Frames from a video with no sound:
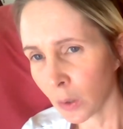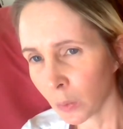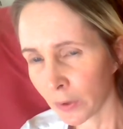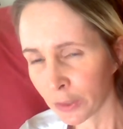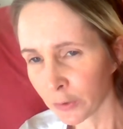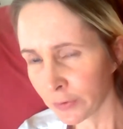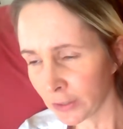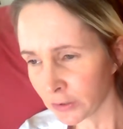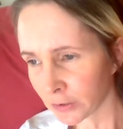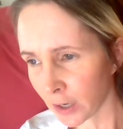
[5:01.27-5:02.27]
with their
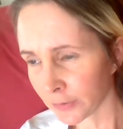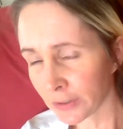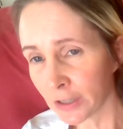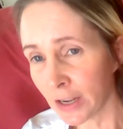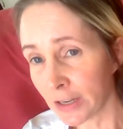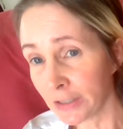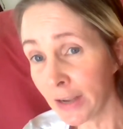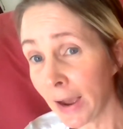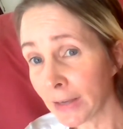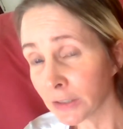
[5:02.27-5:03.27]
faces covered,
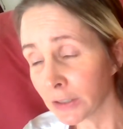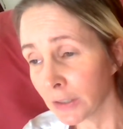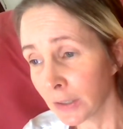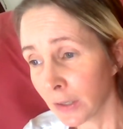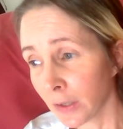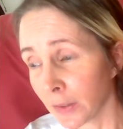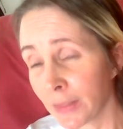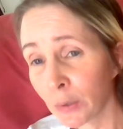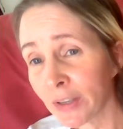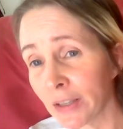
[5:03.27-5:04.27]
yet
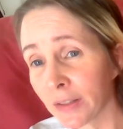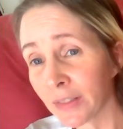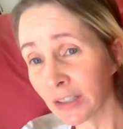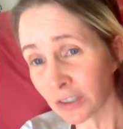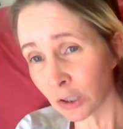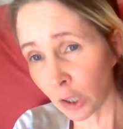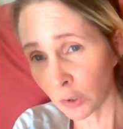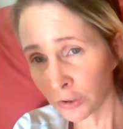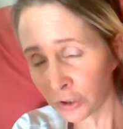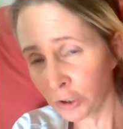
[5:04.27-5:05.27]
they'll get this
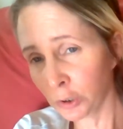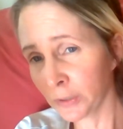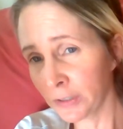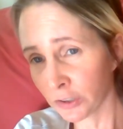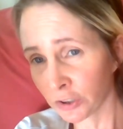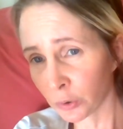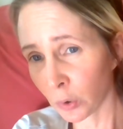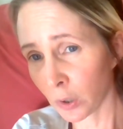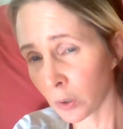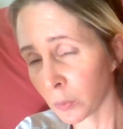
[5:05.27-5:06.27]
close to you in the
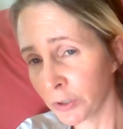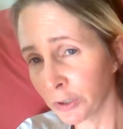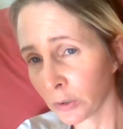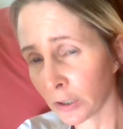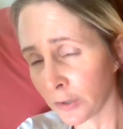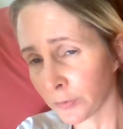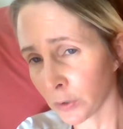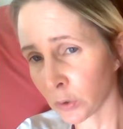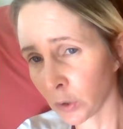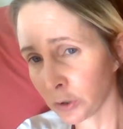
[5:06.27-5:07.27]
store when you're looking for
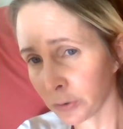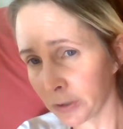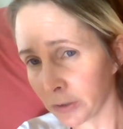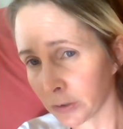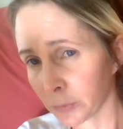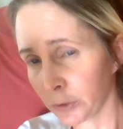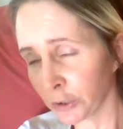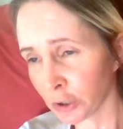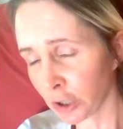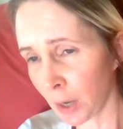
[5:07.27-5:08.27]
groceries, when you're
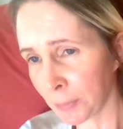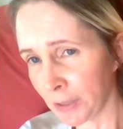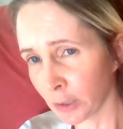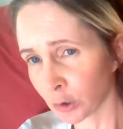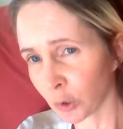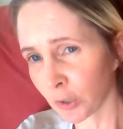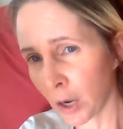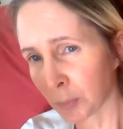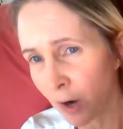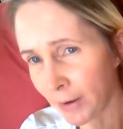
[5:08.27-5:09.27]
shopping. They'll
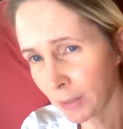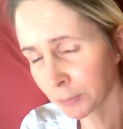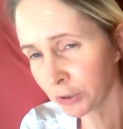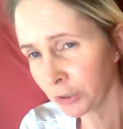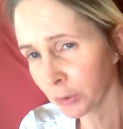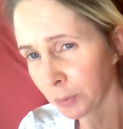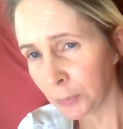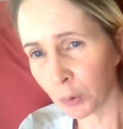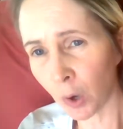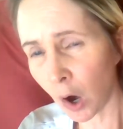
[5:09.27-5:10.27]
come right up to you.
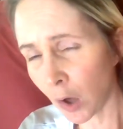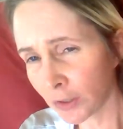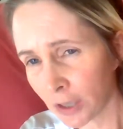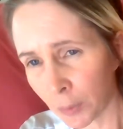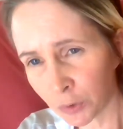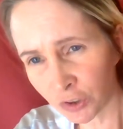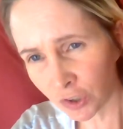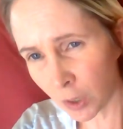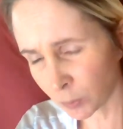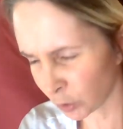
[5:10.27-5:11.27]
People all the time will just
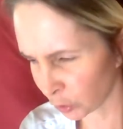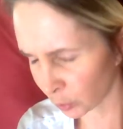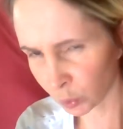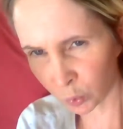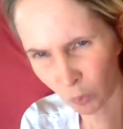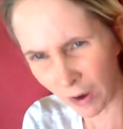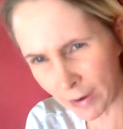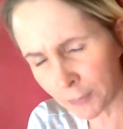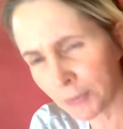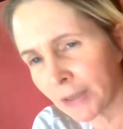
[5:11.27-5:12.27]
come right
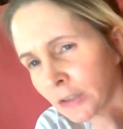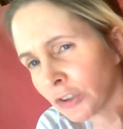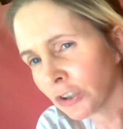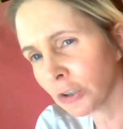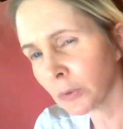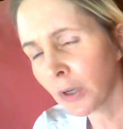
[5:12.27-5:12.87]
up against you.